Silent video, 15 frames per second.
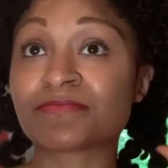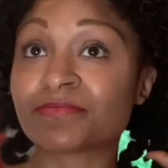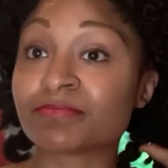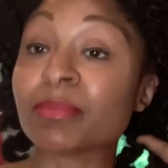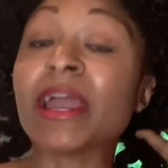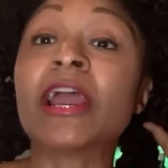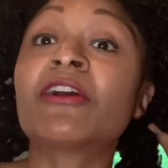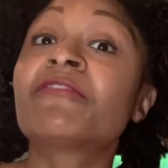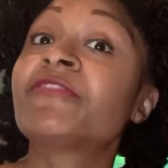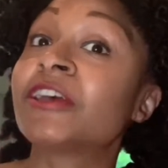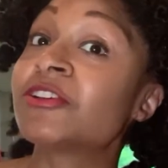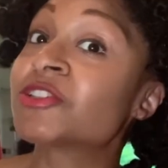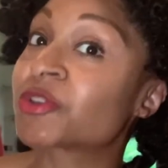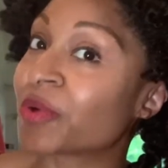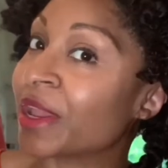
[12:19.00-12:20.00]
My hair
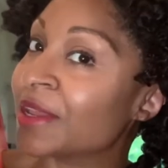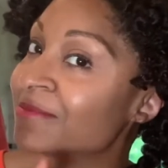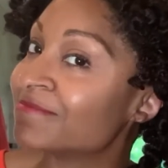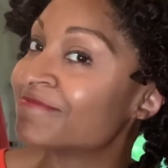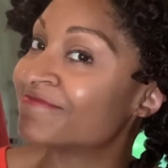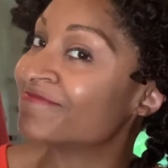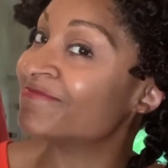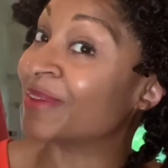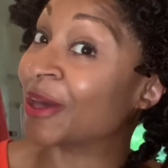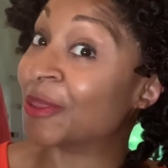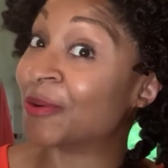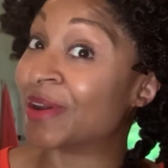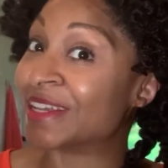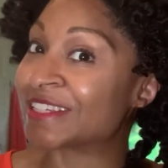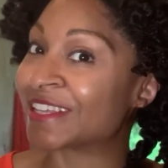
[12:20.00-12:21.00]
feels great, by the
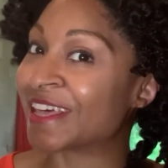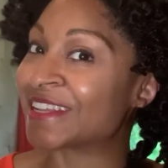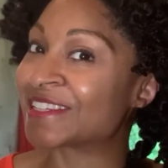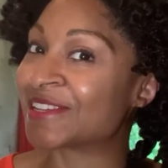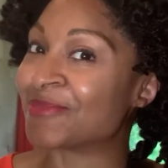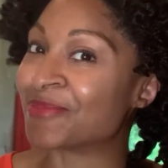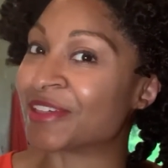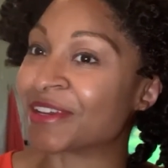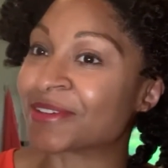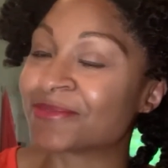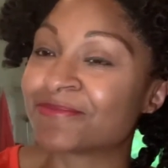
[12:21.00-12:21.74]
way, so that's something.